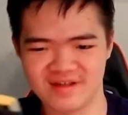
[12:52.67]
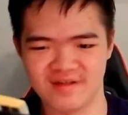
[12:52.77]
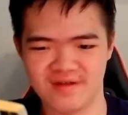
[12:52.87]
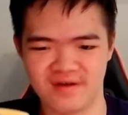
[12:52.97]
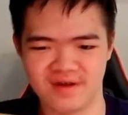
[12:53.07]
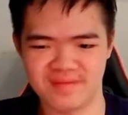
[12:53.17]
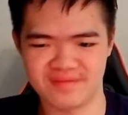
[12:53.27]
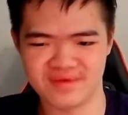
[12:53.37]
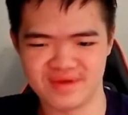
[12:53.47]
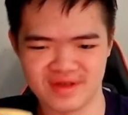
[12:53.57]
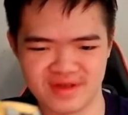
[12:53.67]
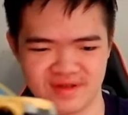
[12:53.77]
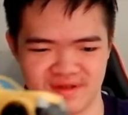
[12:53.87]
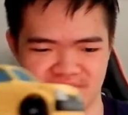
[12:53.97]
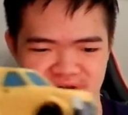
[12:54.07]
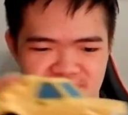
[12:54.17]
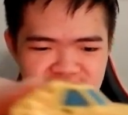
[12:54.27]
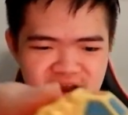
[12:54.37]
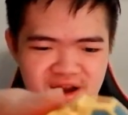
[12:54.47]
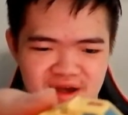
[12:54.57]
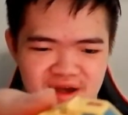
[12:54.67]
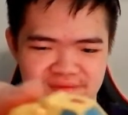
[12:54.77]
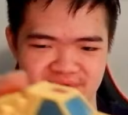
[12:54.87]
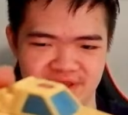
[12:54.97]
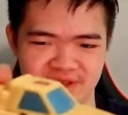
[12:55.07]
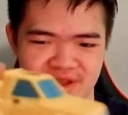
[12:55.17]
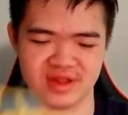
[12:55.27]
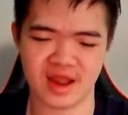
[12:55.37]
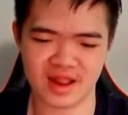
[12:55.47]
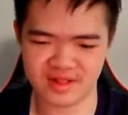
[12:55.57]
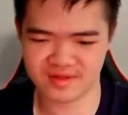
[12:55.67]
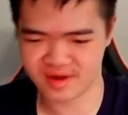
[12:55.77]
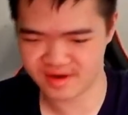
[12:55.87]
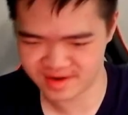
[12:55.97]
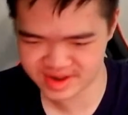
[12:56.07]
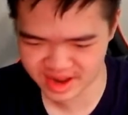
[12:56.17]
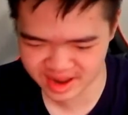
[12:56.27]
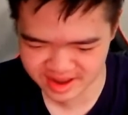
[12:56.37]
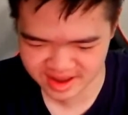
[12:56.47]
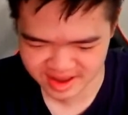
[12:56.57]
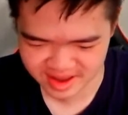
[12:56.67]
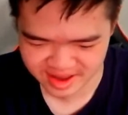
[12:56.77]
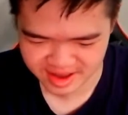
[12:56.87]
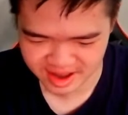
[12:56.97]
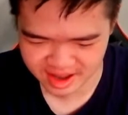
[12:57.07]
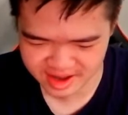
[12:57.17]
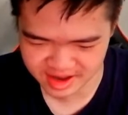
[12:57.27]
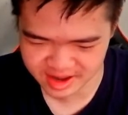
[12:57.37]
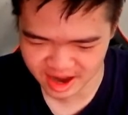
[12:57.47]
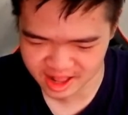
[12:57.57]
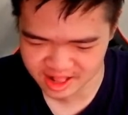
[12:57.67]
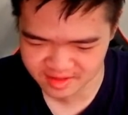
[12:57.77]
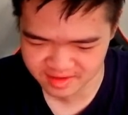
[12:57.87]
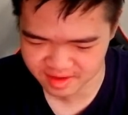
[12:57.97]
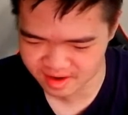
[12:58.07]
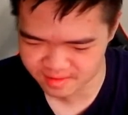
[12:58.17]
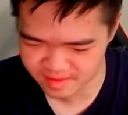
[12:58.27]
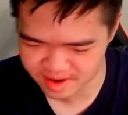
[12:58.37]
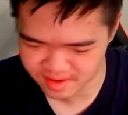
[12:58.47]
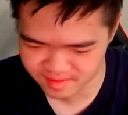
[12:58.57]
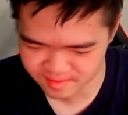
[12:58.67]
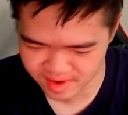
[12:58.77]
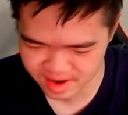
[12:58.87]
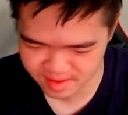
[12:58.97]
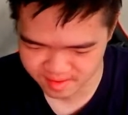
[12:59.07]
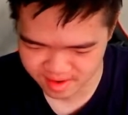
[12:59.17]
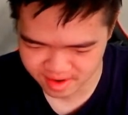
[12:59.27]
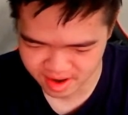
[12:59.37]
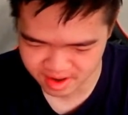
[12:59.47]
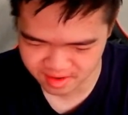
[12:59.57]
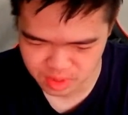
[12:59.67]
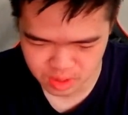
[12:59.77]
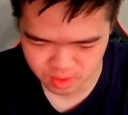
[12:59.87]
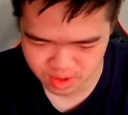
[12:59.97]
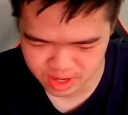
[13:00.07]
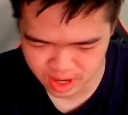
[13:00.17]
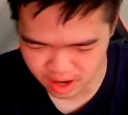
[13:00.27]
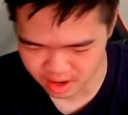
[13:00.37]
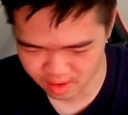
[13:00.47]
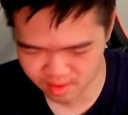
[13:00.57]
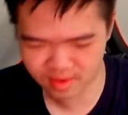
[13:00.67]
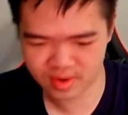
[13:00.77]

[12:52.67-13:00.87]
Look at him. Look at him. He's a tiny little car, isn't he? He's a tiny little car. Where do you where, where can you store his gun? Or oh, you